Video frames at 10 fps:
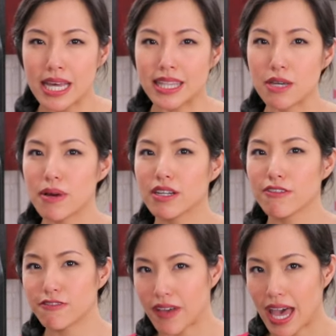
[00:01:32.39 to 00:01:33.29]
the amount
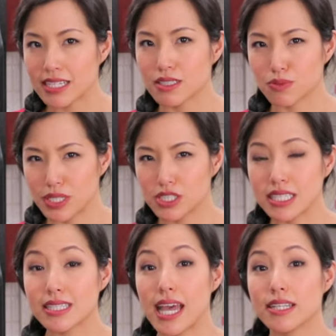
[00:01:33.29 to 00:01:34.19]
of fat and
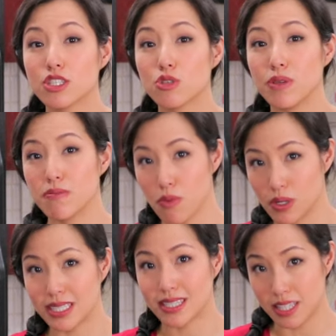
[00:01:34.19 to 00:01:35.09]
richness tends to be
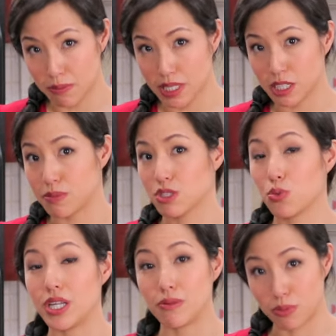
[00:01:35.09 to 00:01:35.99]
more similar
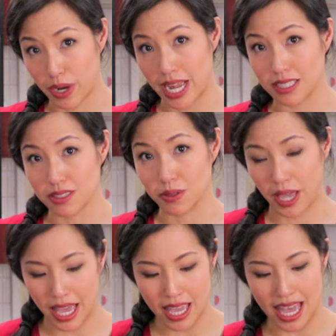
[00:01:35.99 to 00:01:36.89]
between brands, okay?